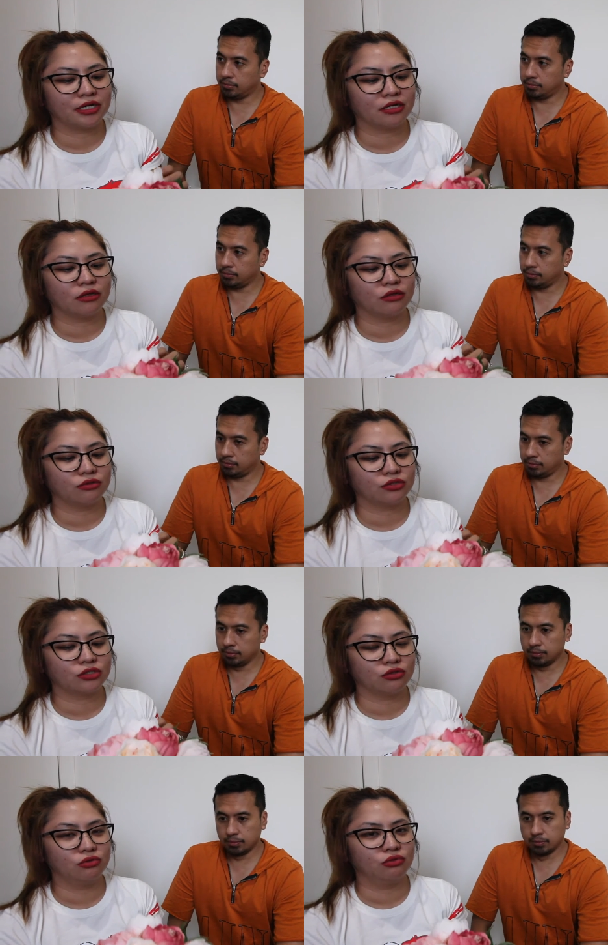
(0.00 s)
Speaker 1: that
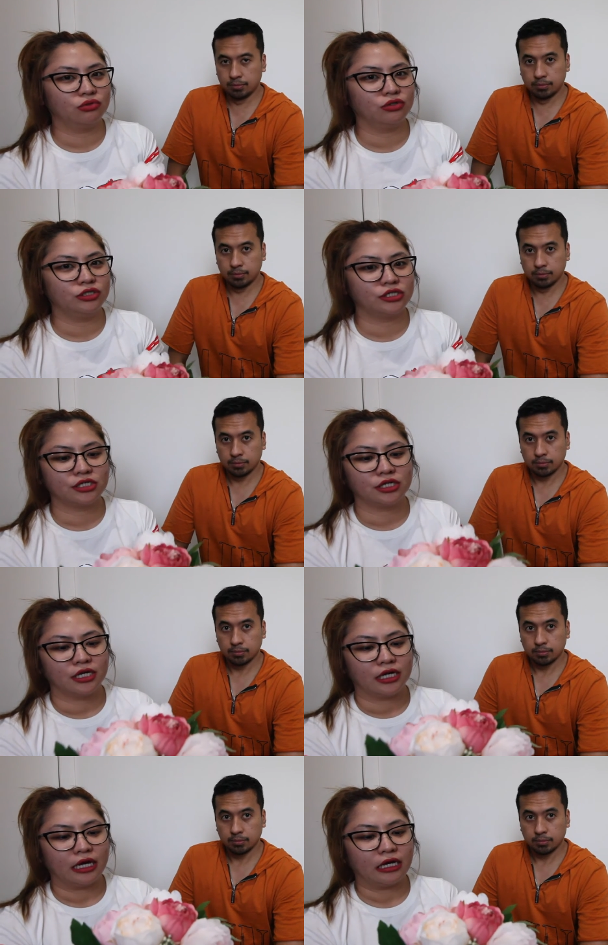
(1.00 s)
looks good
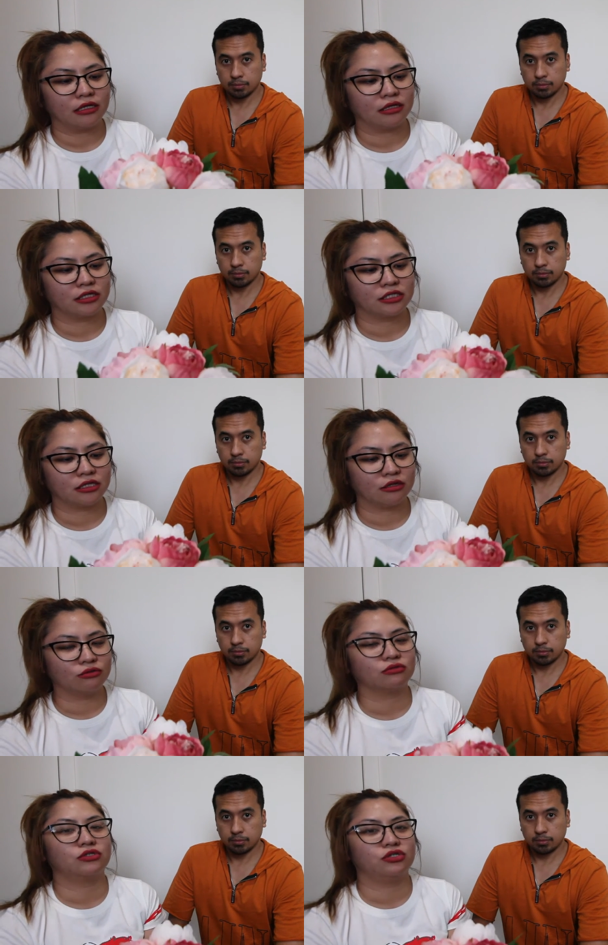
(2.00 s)
and doesn't
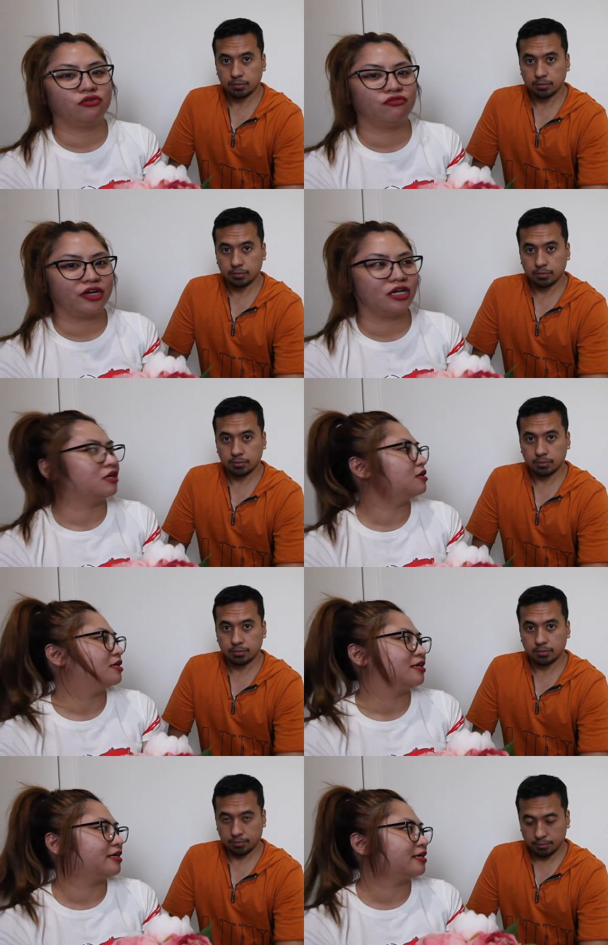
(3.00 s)
look too fake,
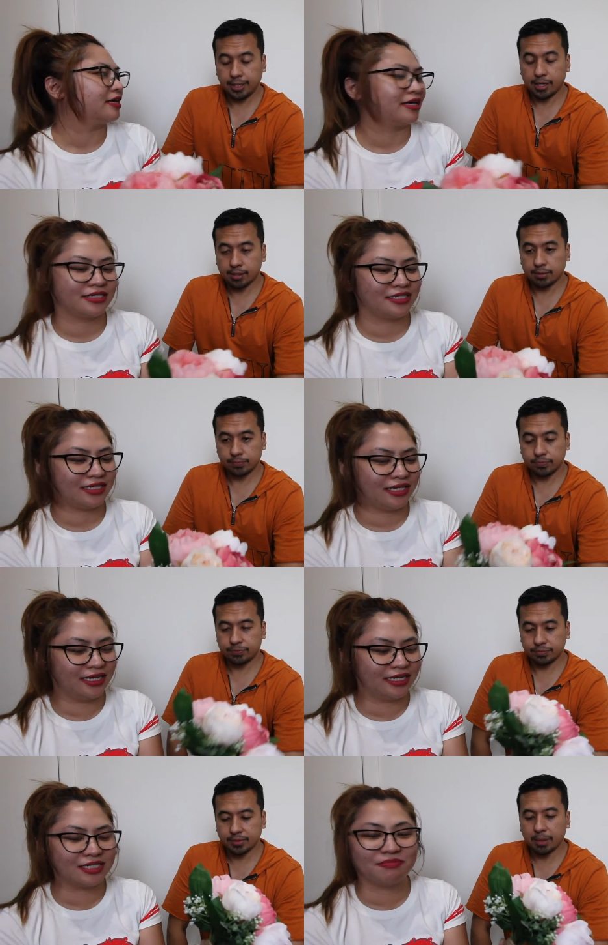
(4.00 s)
Speaker 2: I yeah. guess, to
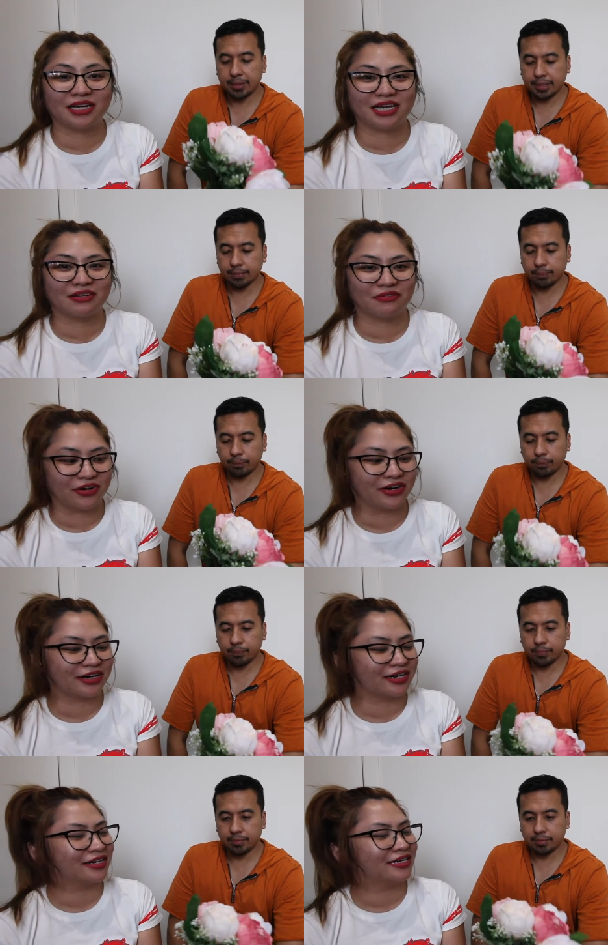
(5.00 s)
I make mean, it
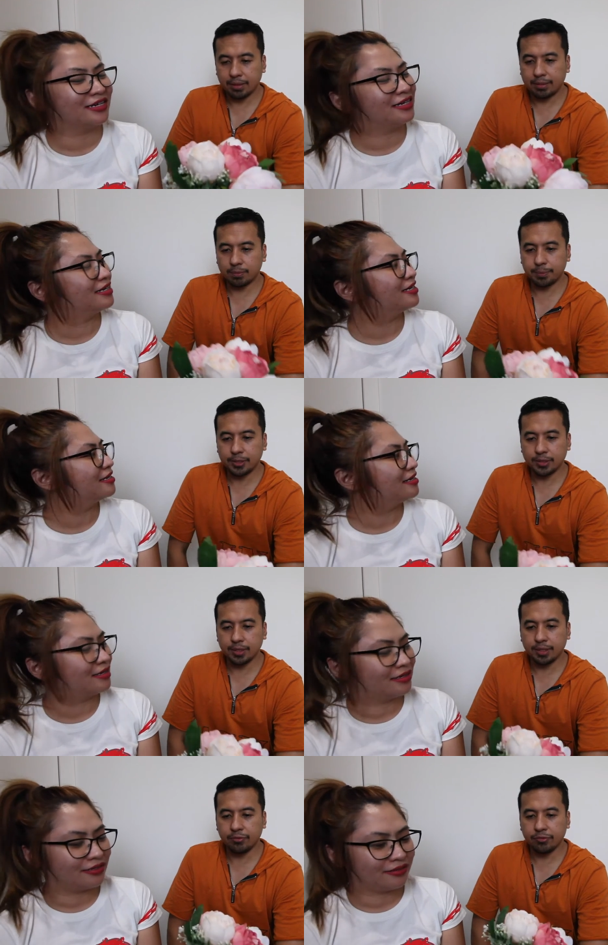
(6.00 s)
work.
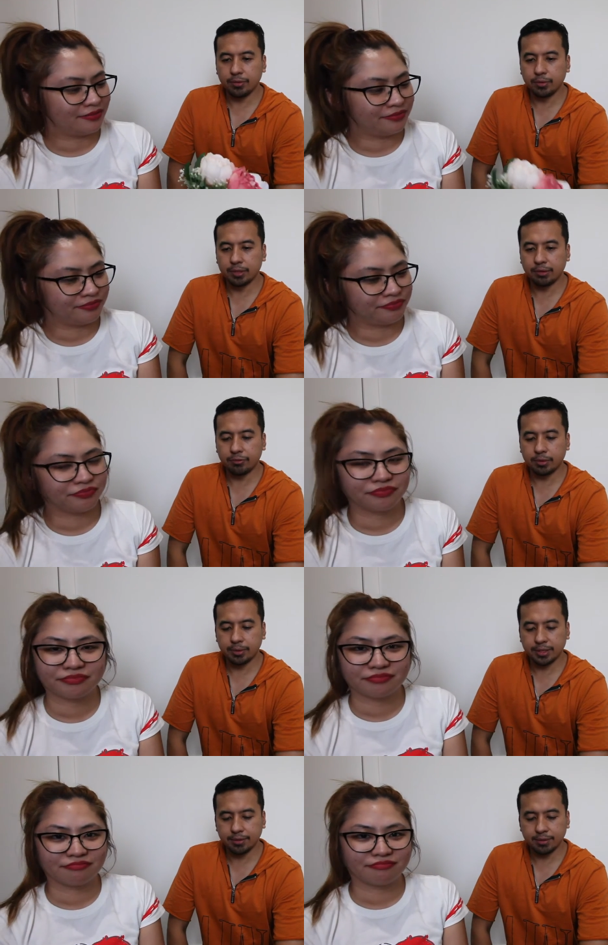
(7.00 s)
Especially if you're looking from
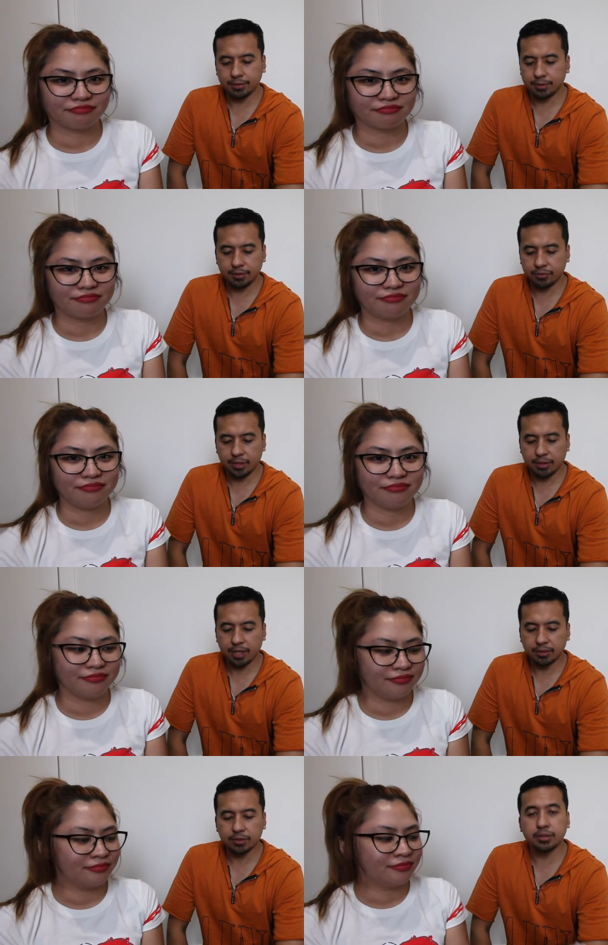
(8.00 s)
a distance, it's very
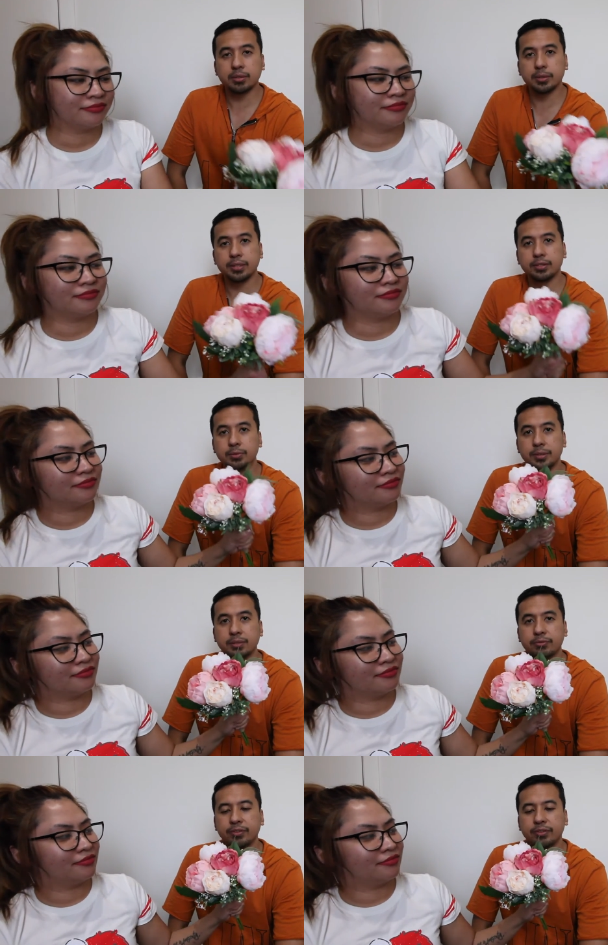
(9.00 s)
hard to tell whether it's real or